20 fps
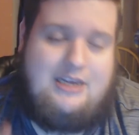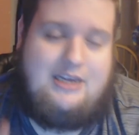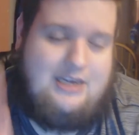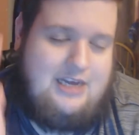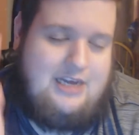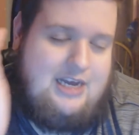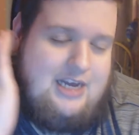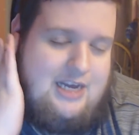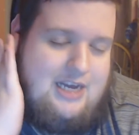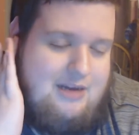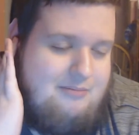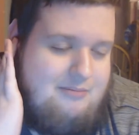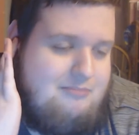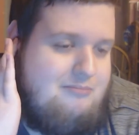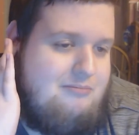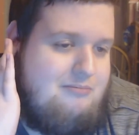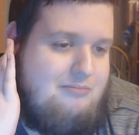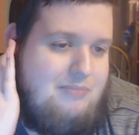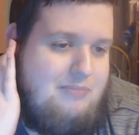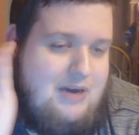Uh,
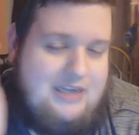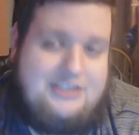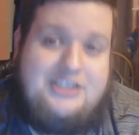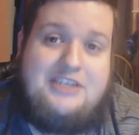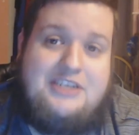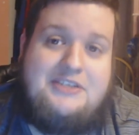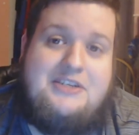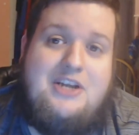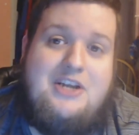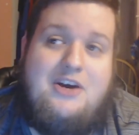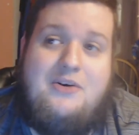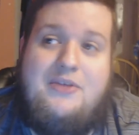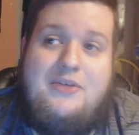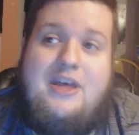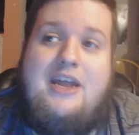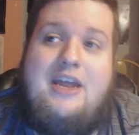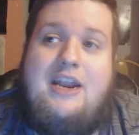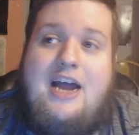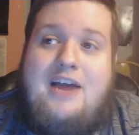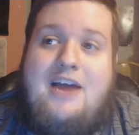but just know
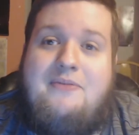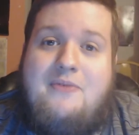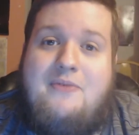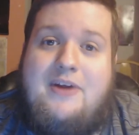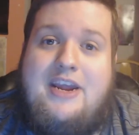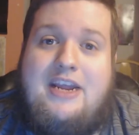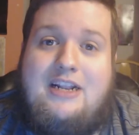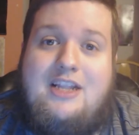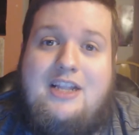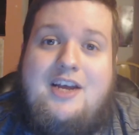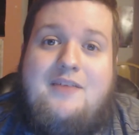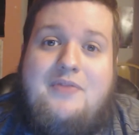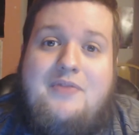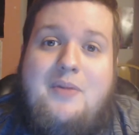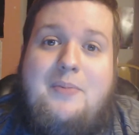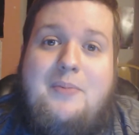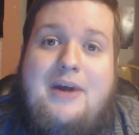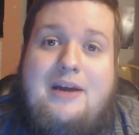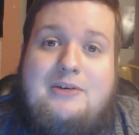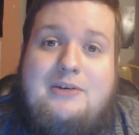that I freaking love
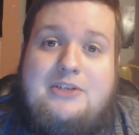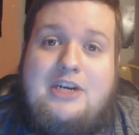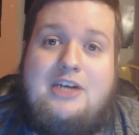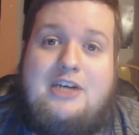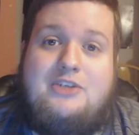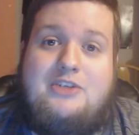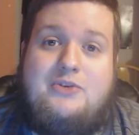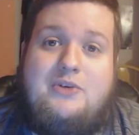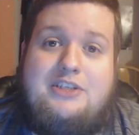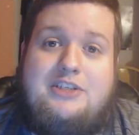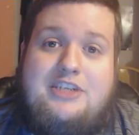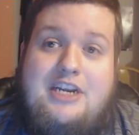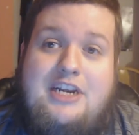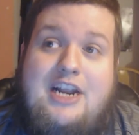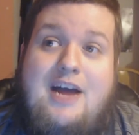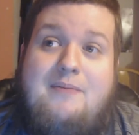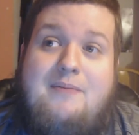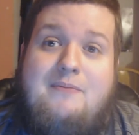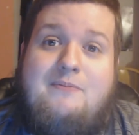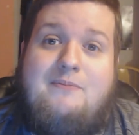the Bioshock trilogy, and
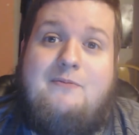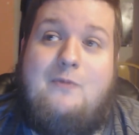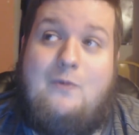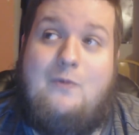I'm